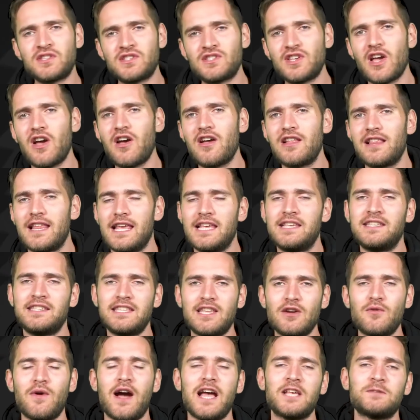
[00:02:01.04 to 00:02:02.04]
certainly
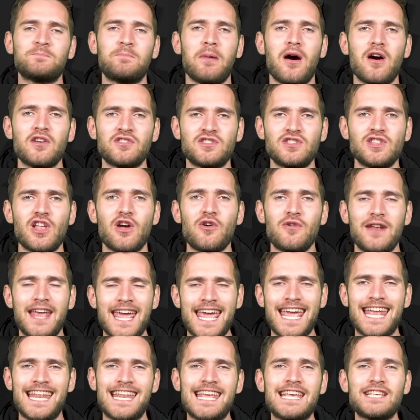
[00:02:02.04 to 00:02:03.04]
still has Barcelona
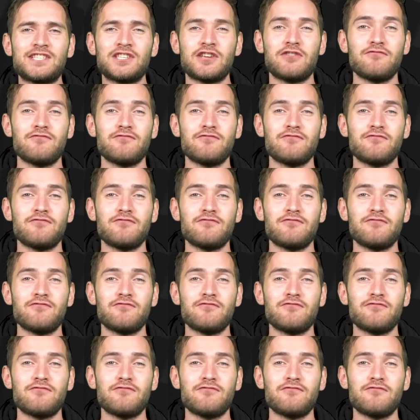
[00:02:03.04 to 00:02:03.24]
in his